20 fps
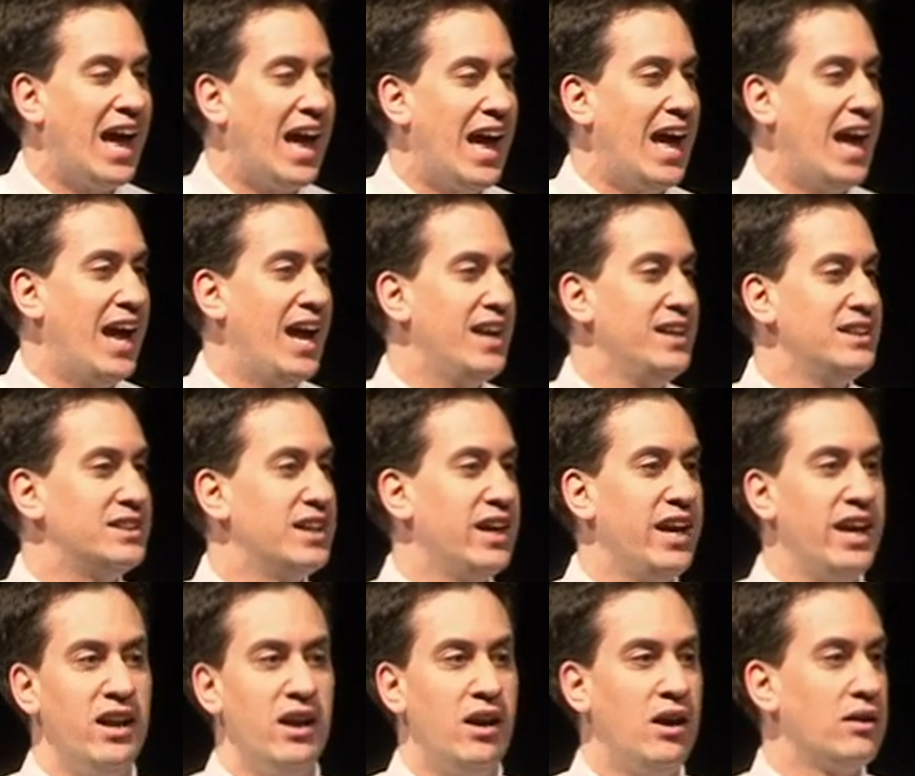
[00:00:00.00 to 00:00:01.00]
and
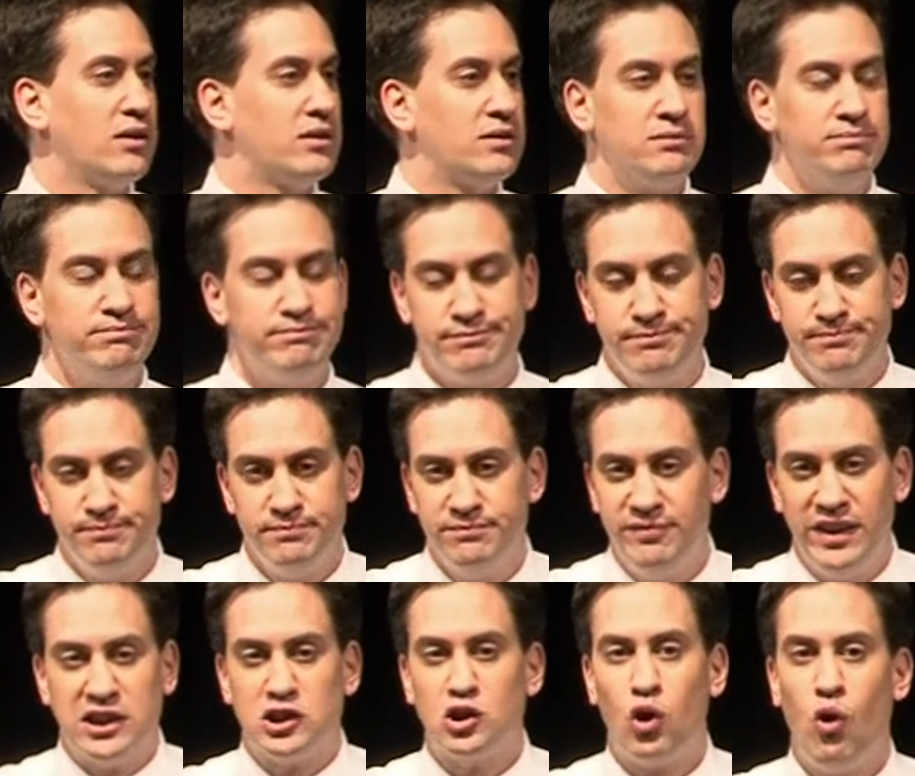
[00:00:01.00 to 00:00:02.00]
in a
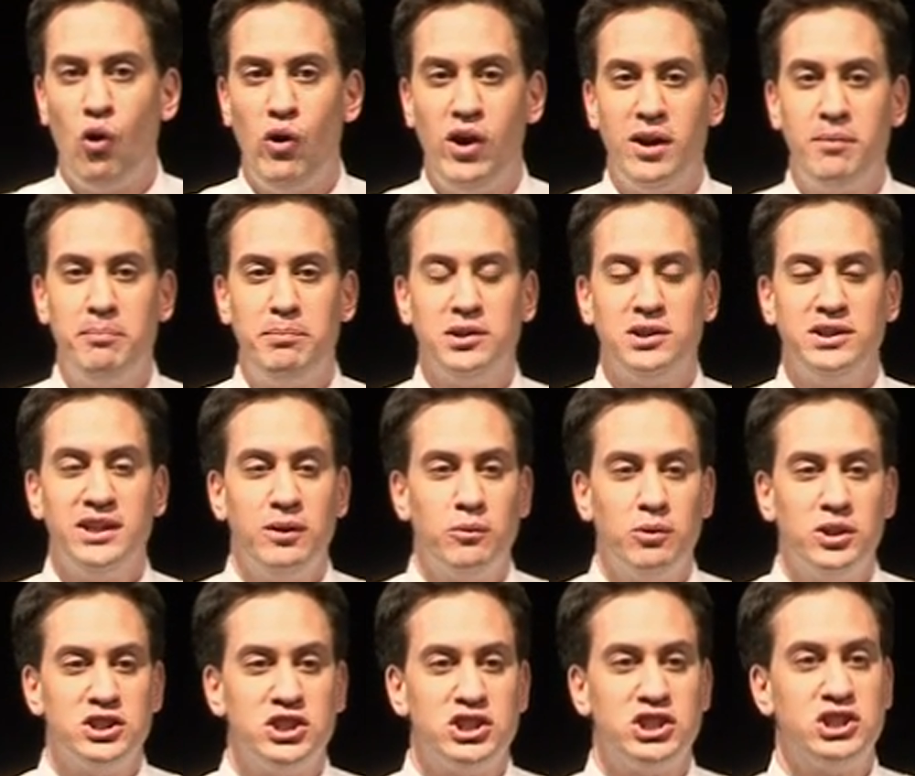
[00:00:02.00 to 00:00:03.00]
Victorian building
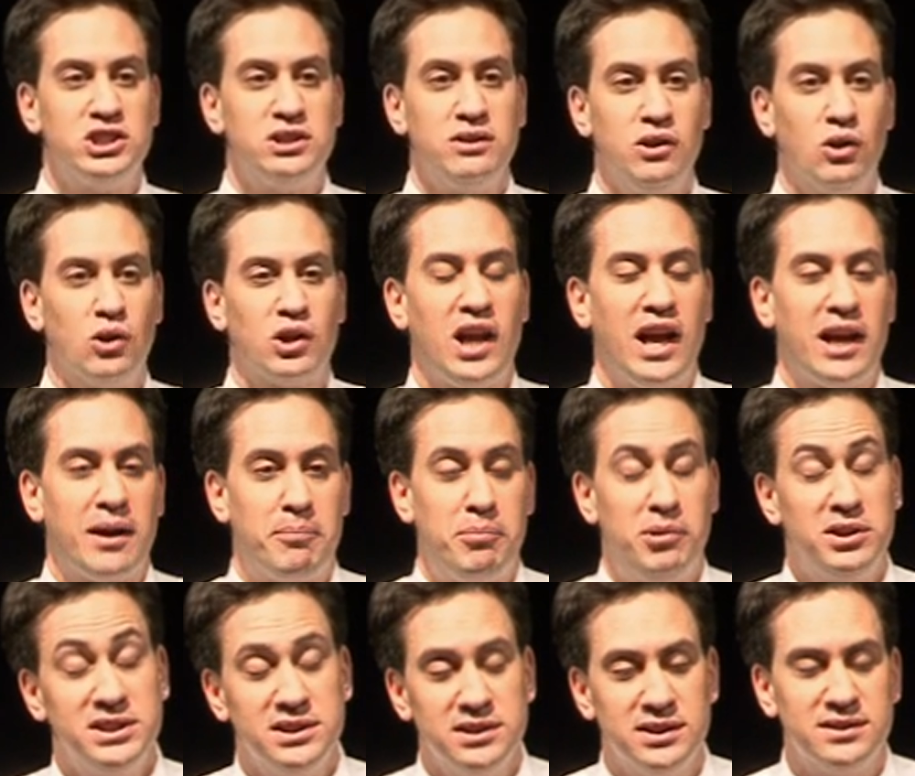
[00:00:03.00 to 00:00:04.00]
which looked like a
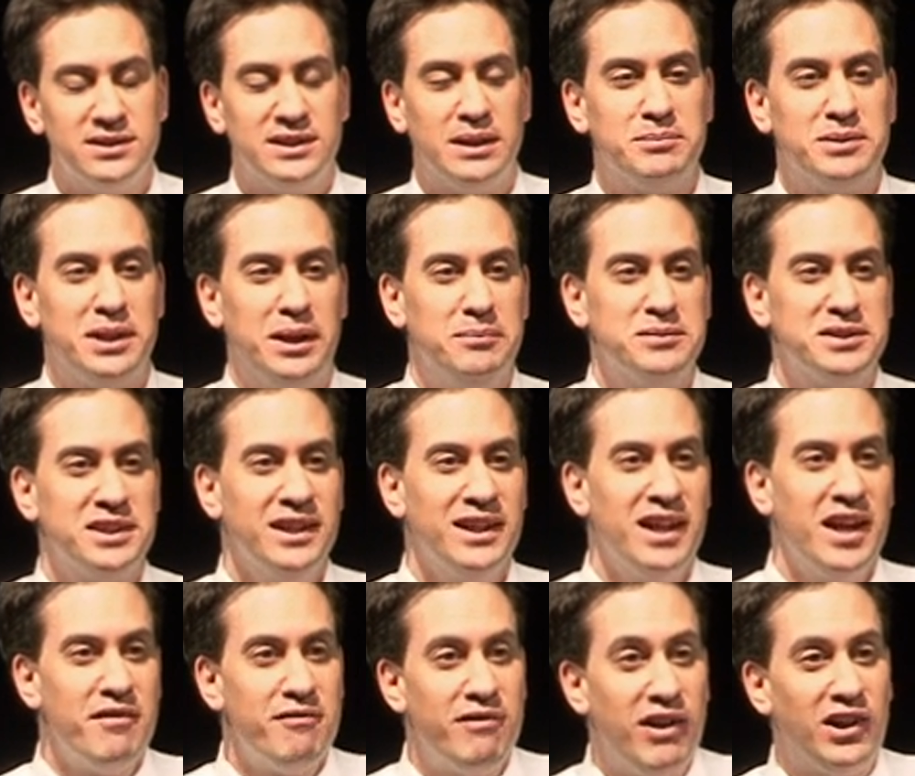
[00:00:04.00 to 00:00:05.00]
prison and sometimes
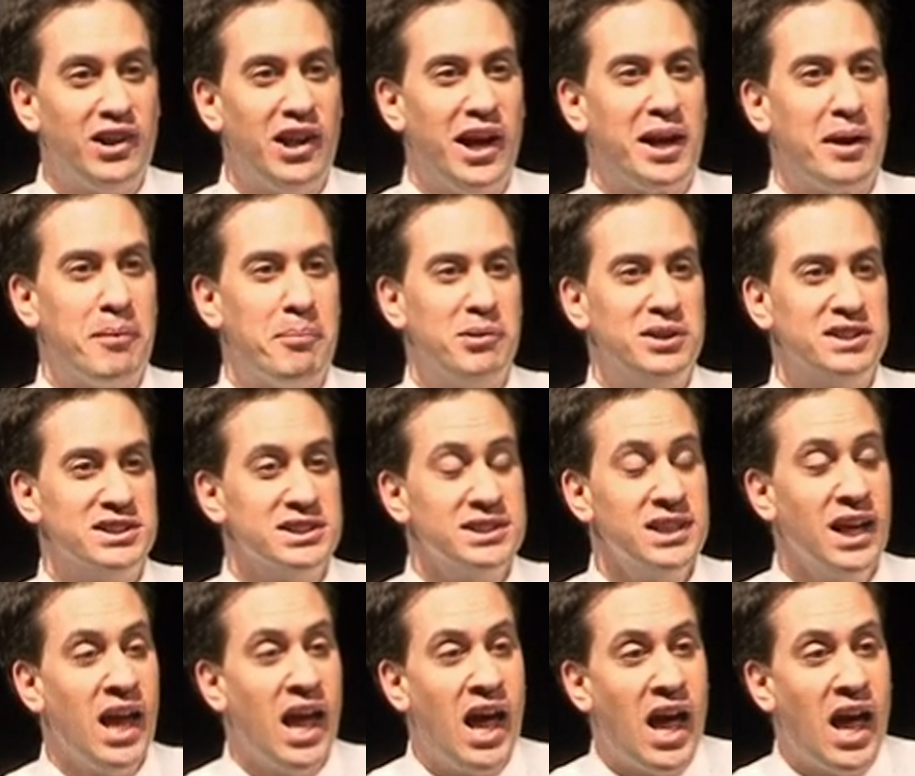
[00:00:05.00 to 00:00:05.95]
felt like a prison,